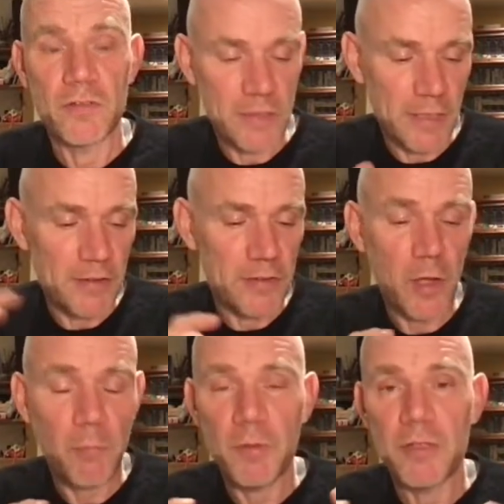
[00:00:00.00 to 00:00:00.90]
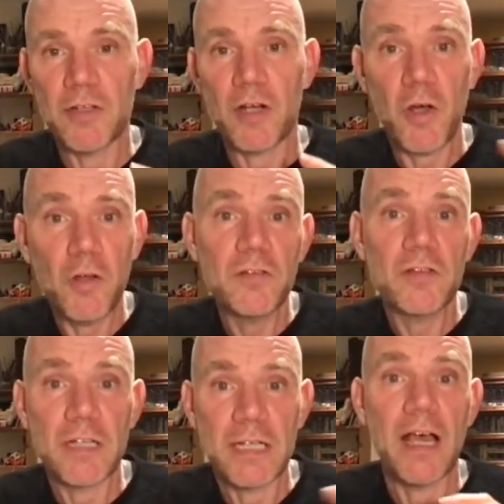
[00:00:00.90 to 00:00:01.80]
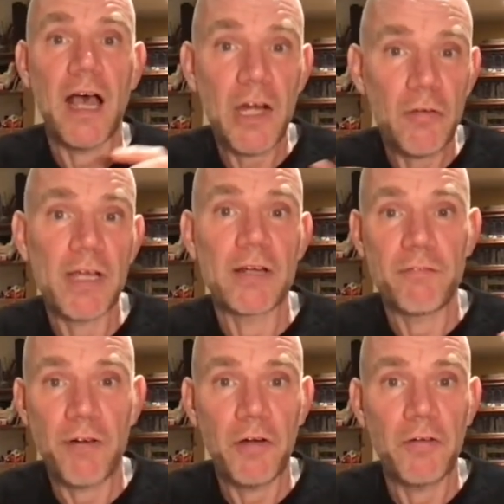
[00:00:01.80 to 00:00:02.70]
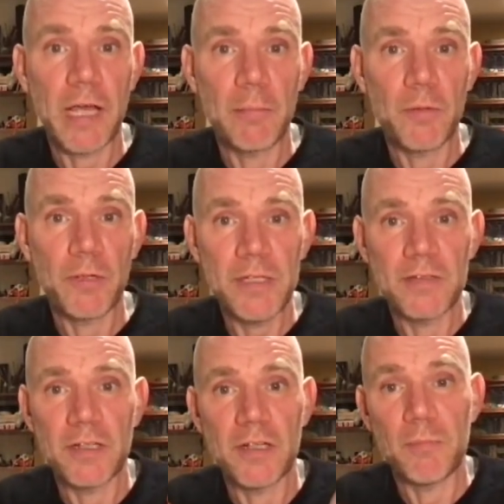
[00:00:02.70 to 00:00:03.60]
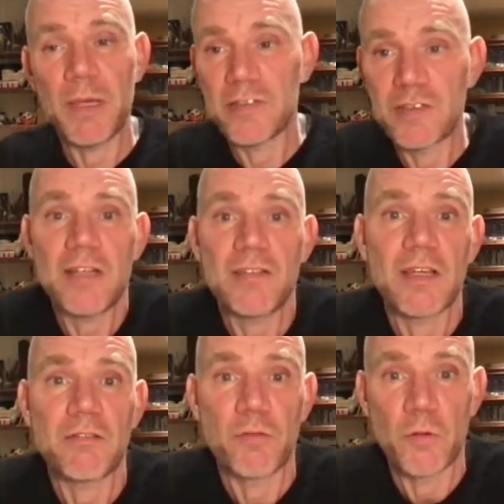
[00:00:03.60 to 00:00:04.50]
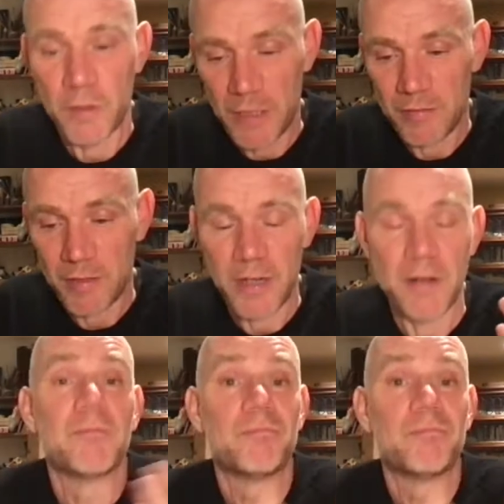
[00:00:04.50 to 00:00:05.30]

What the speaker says: and that these companies are constantly hiring and firing employees, and it makes sense therefore that they're